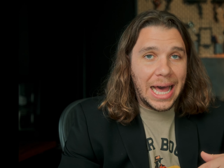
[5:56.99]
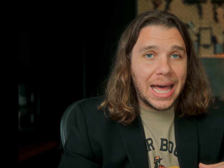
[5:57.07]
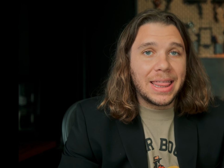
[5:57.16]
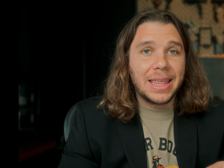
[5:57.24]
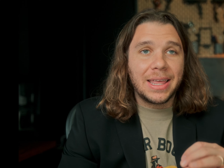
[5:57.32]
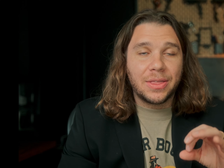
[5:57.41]

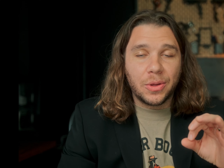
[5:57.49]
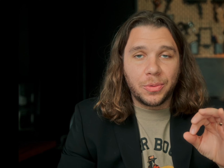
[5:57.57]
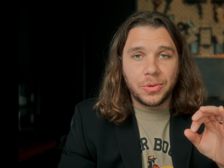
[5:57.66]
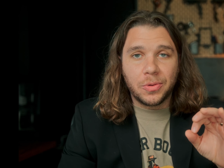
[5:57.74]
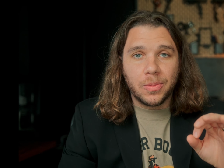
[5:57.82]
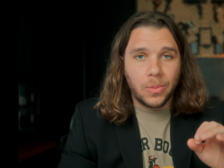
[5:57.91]
I think they'll
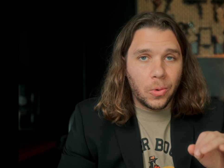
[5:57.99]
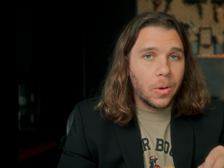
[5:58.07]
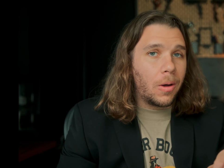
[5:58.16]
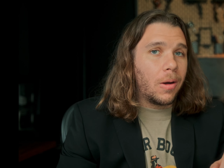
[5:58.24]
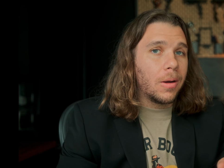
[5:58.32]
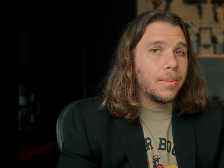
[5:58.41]
do more
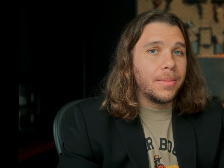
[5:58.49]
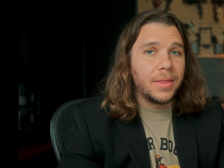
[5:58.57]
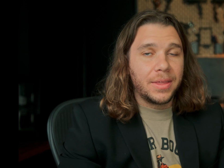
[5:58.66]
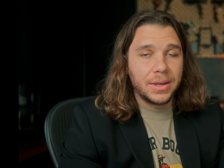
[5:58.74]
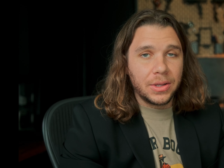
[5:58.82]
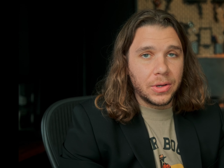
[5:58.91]
harm
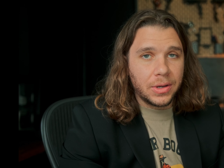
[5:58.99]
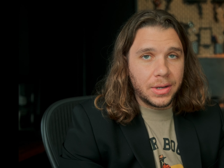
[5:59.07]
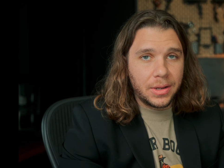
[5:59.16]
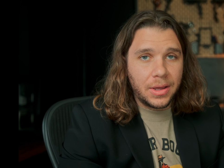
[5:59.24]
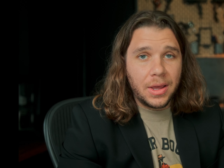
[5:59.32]
than good.